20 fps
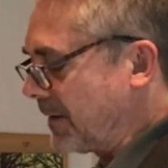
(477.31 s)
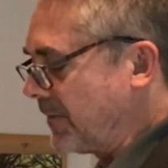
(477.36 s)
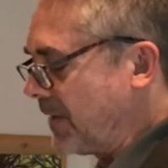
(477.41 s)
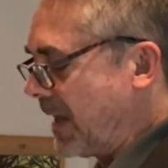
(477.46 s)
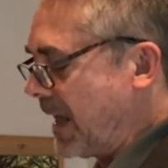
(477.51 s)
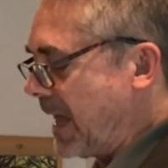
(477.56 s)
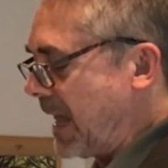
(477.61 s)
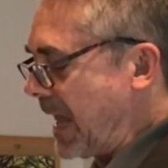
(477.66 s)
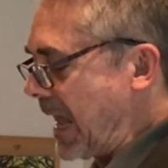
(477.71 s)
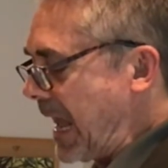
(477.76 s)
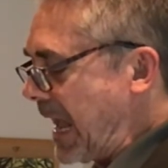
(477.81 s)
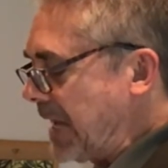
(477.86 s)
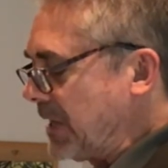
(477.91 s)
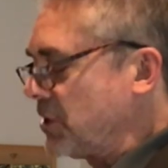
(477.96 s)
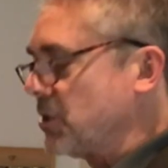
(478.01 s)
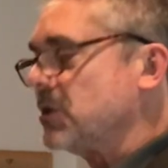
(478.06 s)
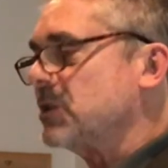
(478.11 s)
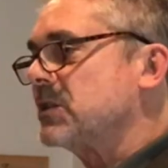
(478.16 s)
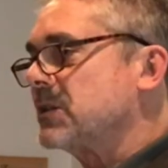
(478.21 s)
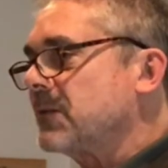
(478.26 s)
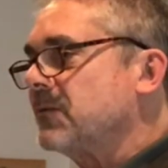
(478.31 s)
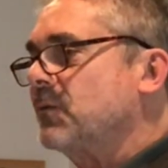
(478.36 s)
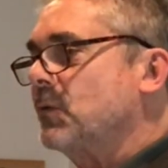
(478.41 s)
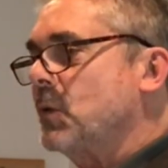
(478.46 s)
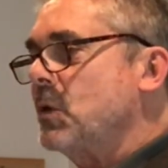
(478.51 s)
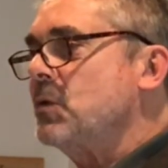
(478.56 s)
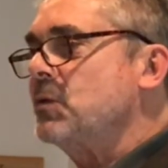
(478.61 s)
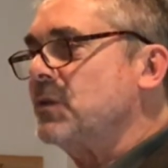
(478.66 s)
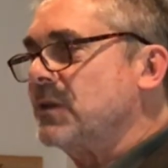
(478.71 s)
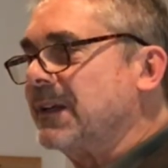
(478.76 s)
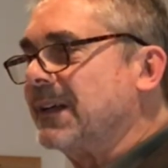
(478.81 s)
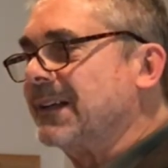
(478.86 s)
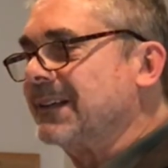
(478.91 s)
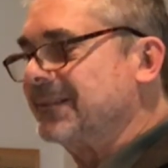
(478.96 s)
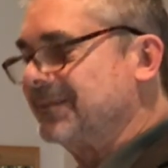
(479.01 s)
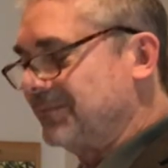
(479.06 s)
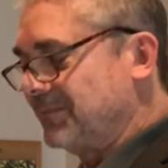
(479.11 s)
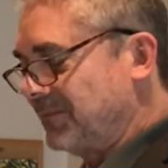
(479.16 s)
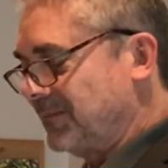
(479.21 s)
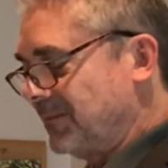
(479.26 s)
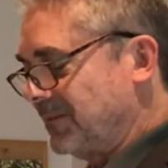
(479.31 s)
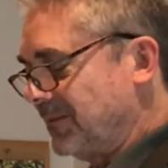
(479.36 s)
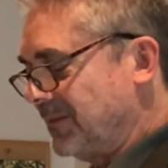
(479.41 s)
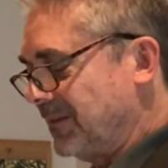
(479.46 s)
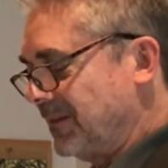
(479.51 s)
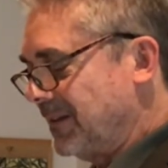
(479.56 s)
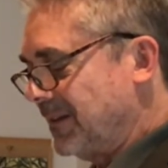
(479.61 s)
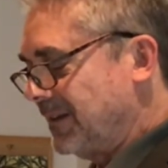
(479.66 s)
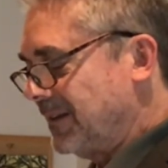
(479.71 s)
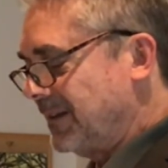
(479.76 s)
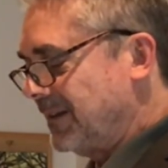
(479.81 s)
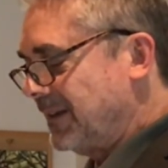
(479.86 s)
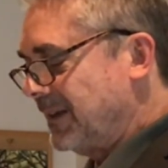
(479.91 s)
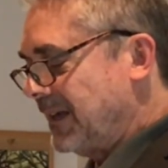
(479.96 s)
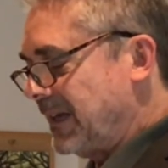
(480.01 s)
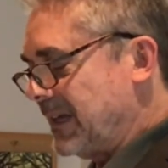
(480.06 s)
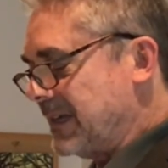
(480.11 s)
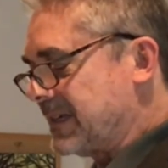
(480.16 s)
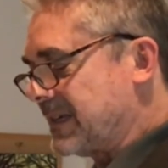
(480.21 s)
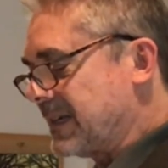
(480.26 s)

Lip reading: of agents of wounding. His